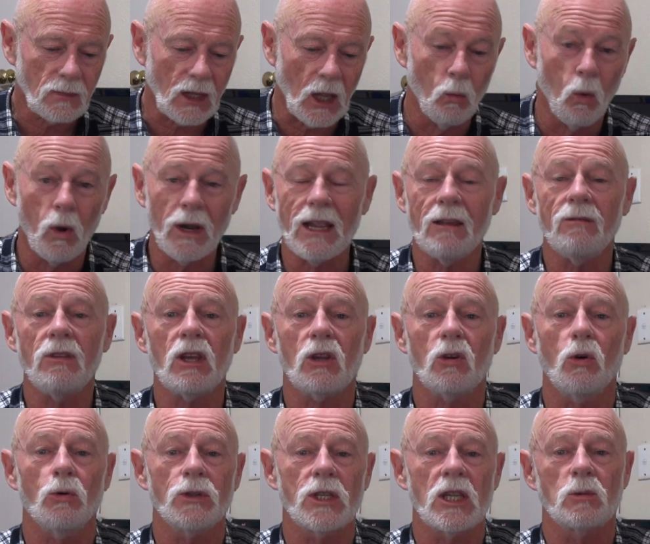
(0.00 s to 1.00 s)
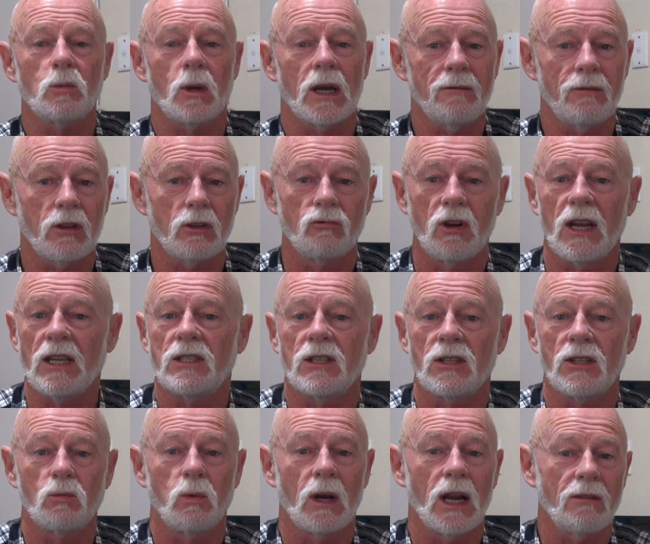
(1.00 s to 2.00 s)
whatever the causes, whatever the
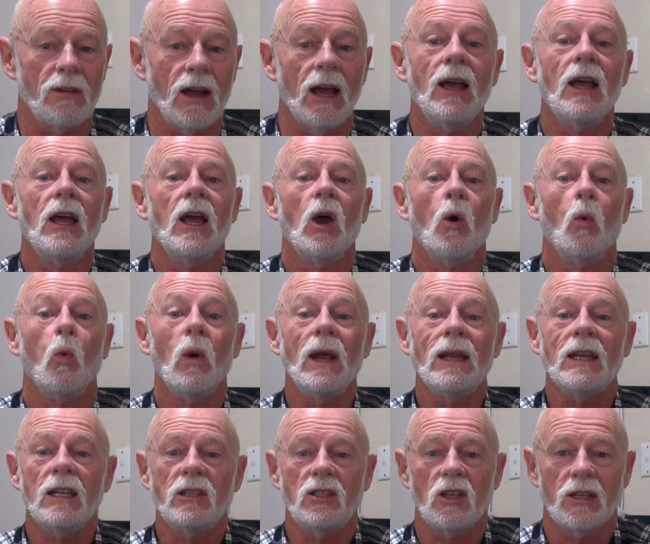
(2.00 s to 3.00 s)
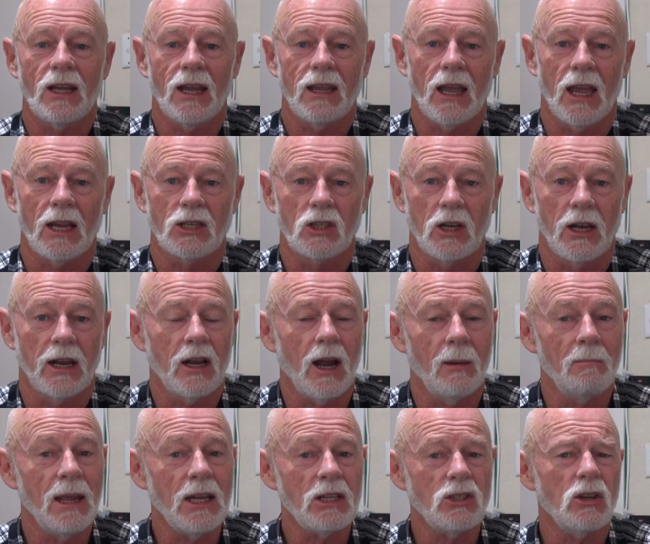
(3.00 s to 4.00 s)
reasons, whatever, we need to take action. And I
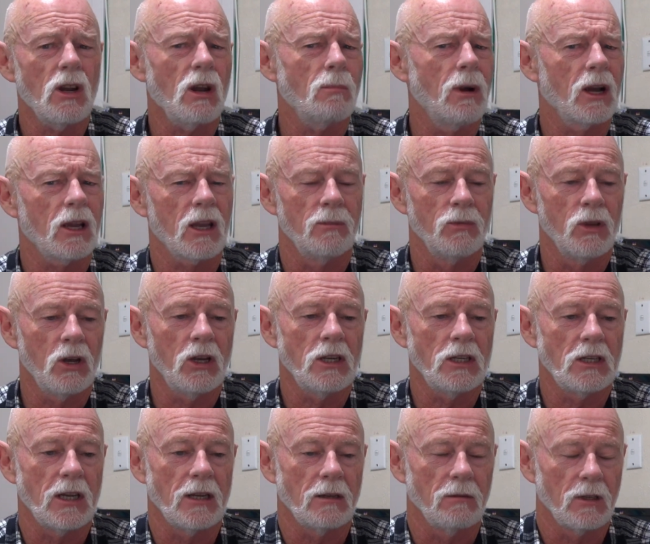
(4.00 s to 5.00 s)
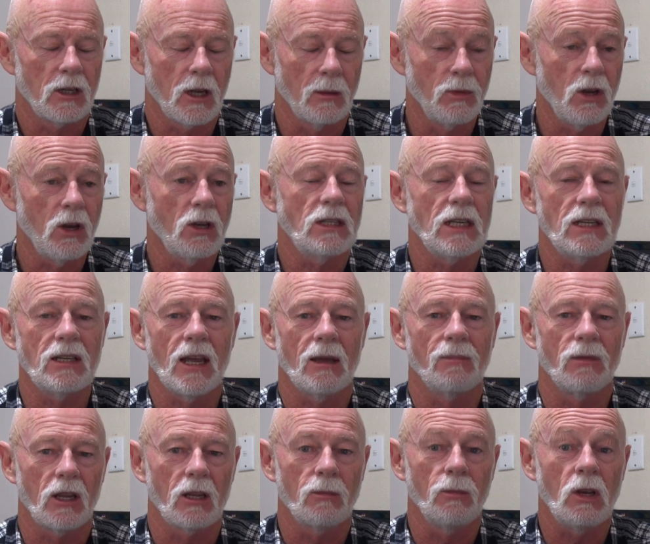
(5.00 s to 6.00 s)
mentioned on my community tab,
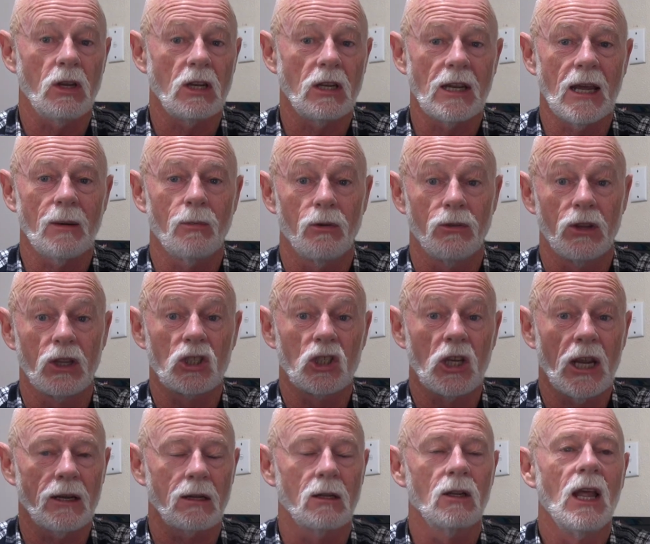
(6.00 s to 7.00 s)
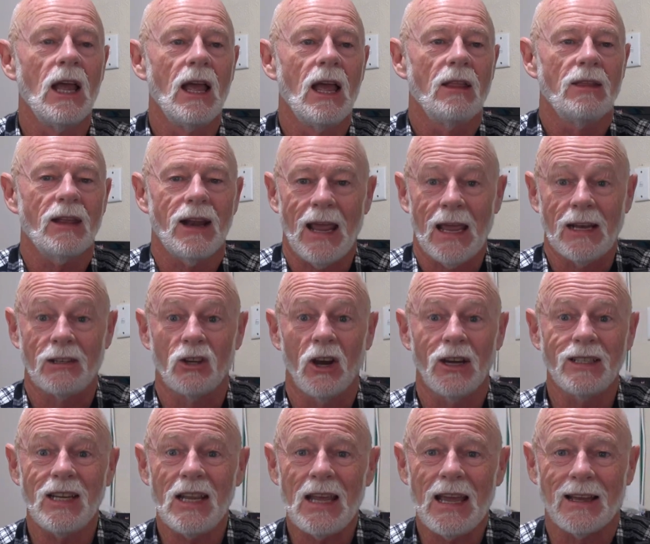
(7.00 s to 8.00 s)
the community tab on this channel, that I had an
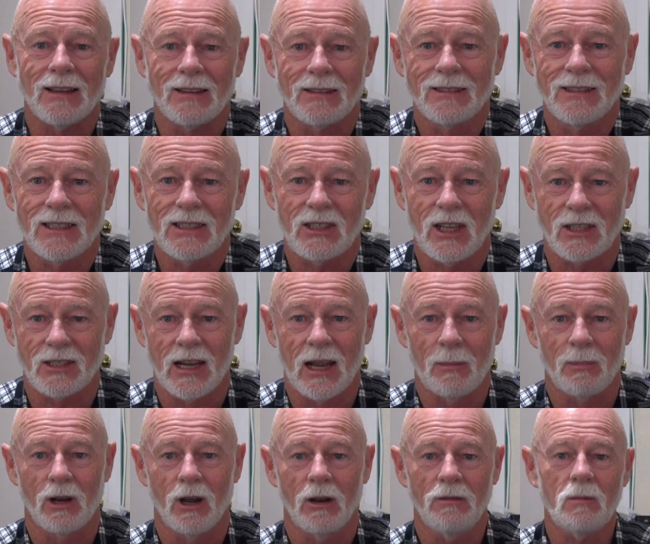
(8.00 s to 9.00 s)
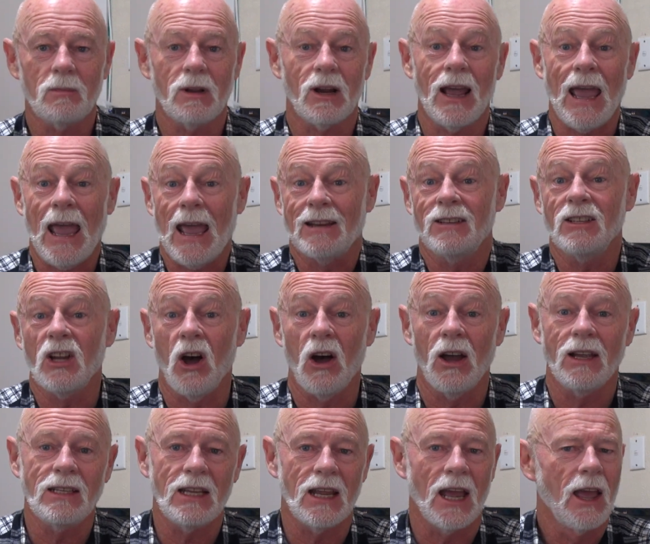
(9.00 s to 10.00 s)
idea. This doesn't happen often, but I had an
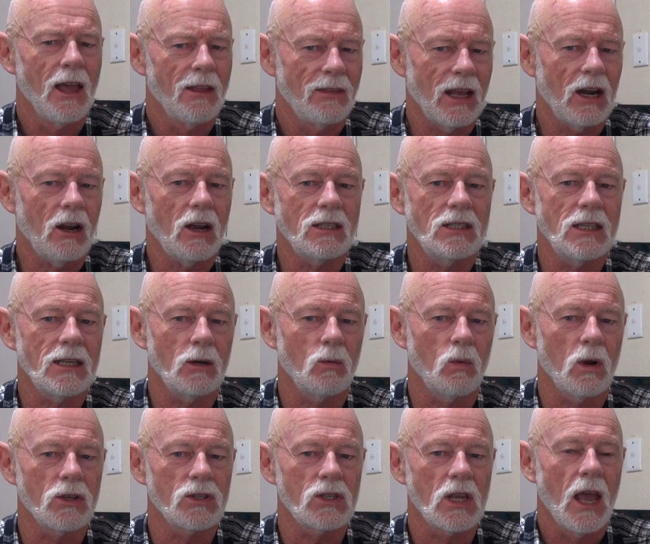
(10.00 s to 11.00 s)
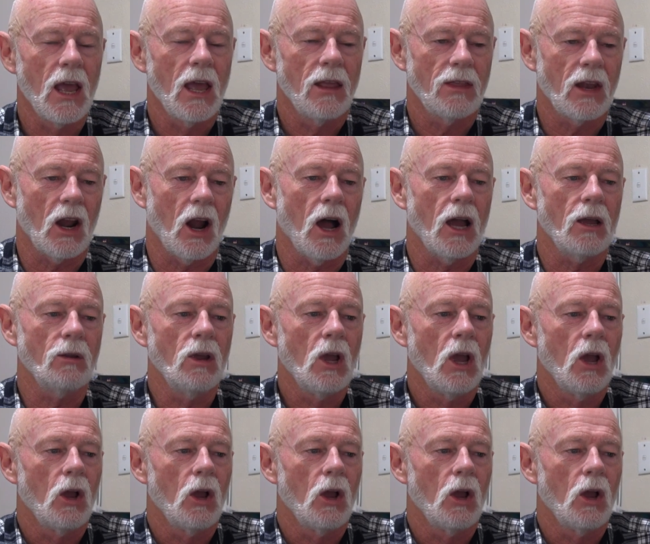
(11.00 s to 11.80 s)
idea. That idea was that I